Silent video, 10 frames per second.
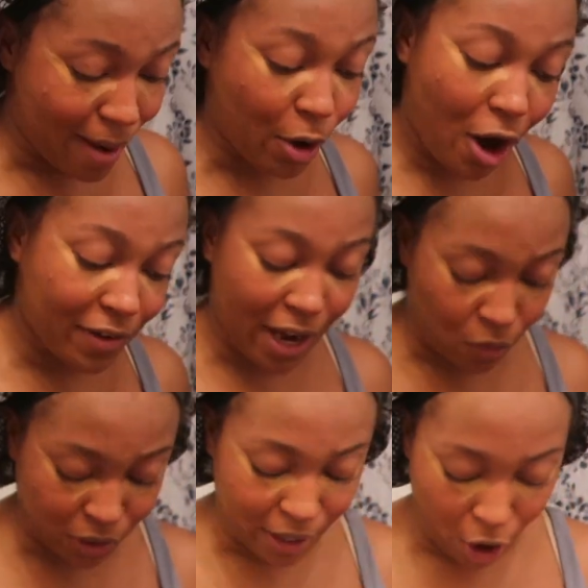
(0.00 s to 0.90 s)
I'm carving out
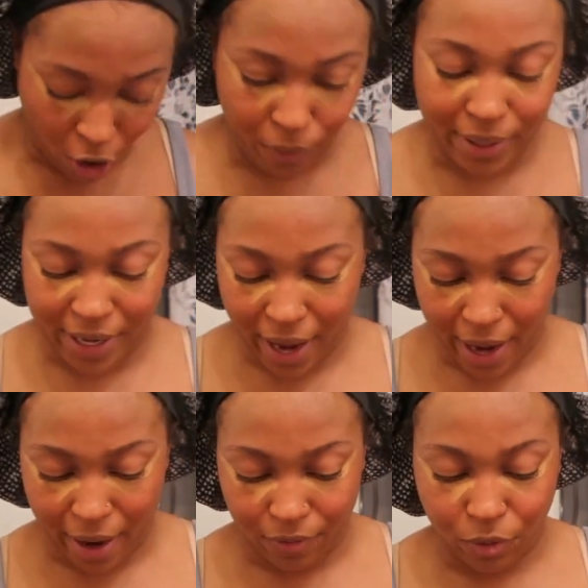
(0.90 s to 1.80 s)
what I already
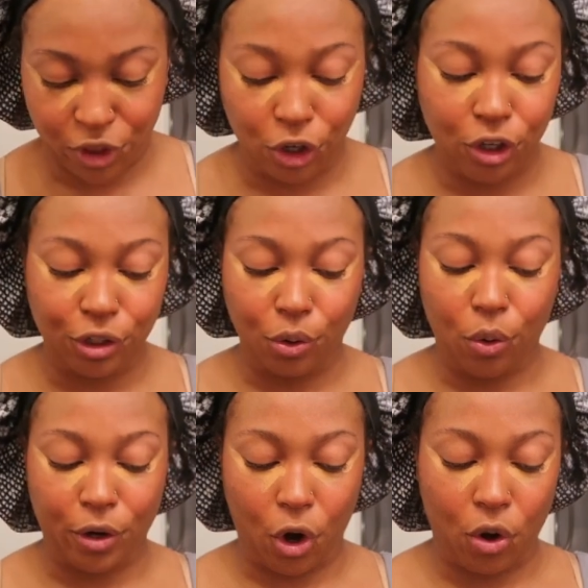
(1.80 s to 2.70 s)
have, what the good
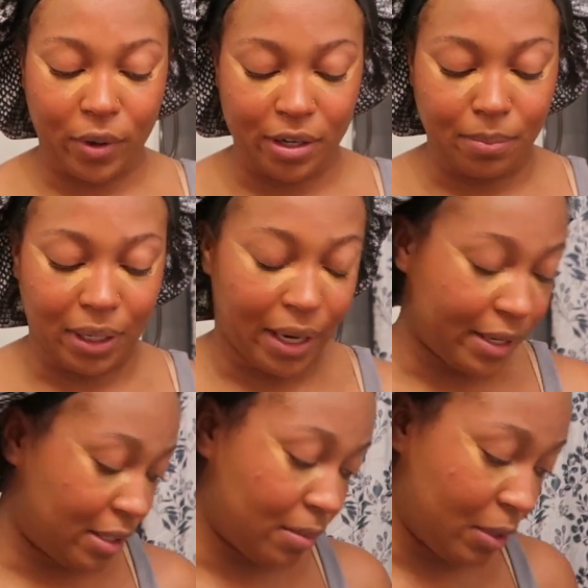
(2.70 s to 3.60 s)
Lord already
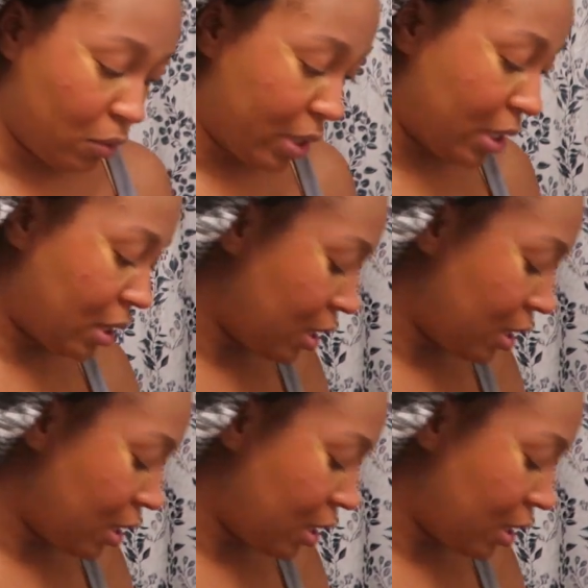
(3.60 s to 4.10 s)
blessed me with.